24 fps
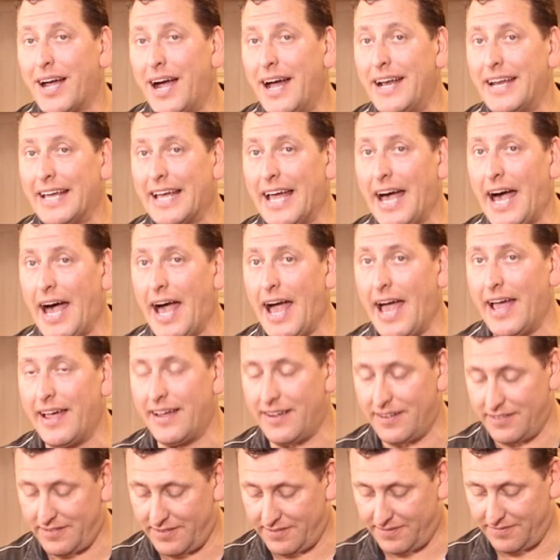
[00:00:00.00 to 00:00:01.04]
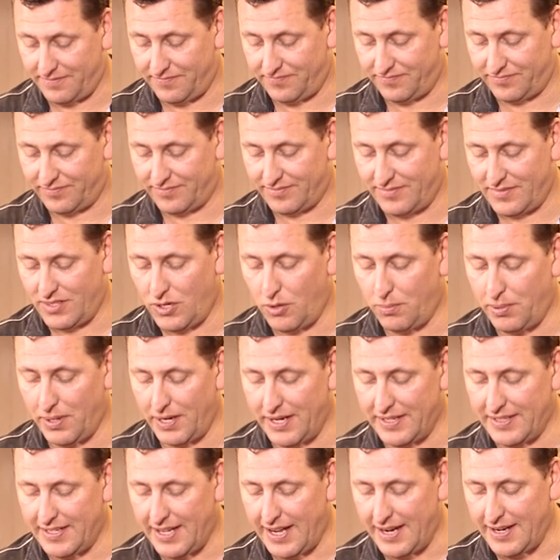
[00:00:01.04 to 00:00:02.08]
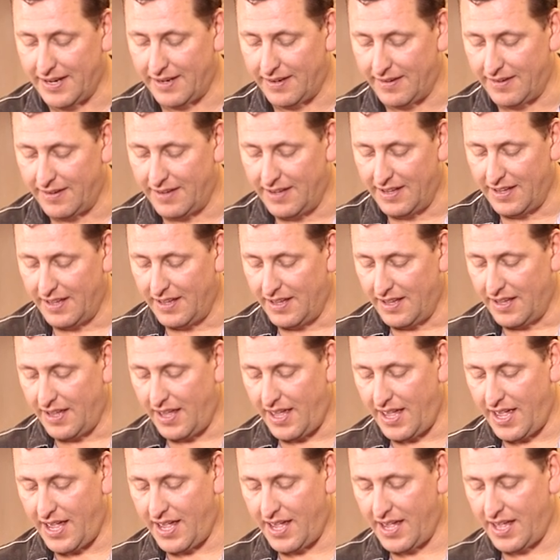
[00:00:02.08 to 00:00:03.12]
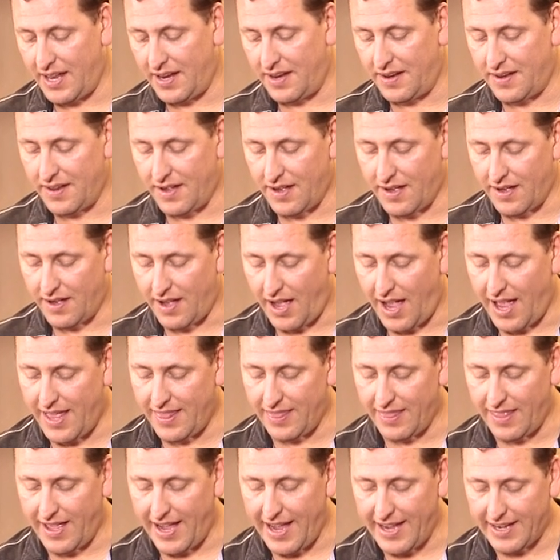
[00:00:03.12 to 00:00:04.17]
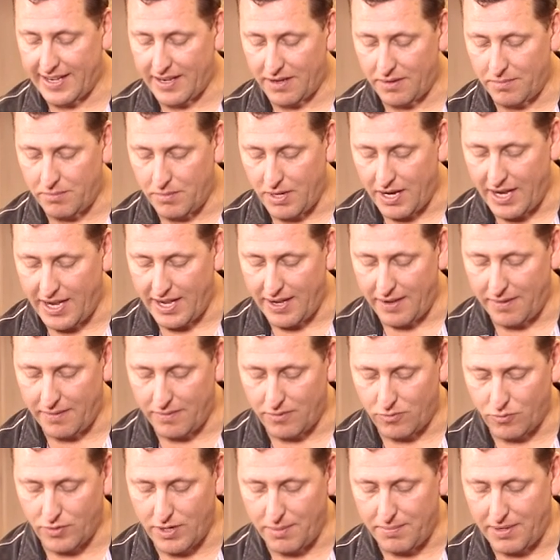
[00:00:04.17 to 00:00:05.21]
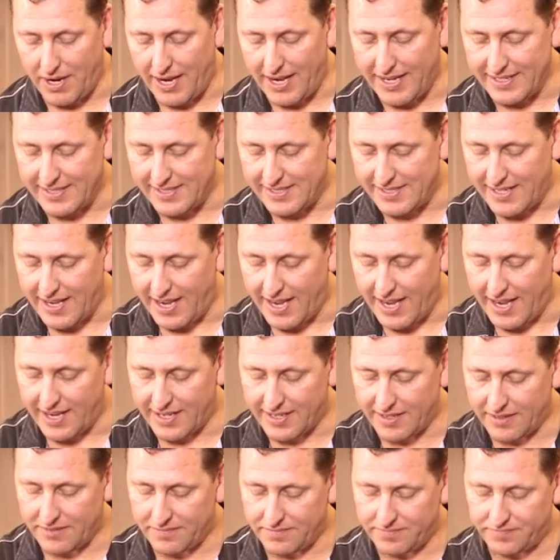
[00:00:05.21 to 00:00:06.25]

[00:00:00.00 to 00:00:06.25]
kind of guy. No pun intended. And uh, I like my ribeye steak